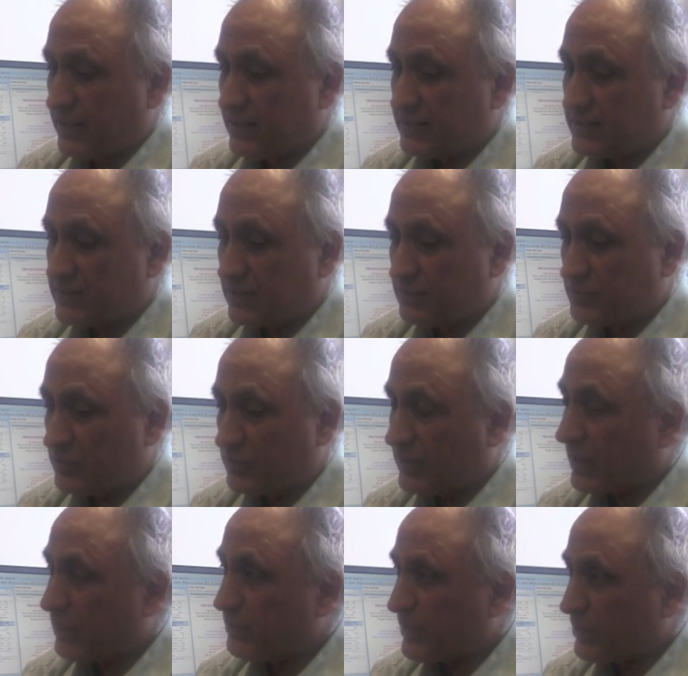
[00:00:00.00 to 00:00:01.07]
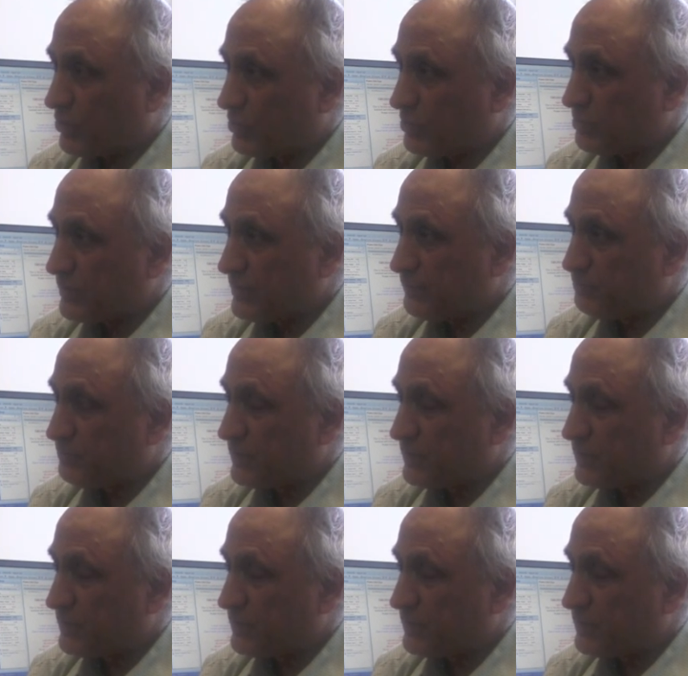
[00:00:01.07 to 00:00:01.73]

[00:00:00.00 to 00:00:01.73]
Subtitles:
In terms of carbon economy,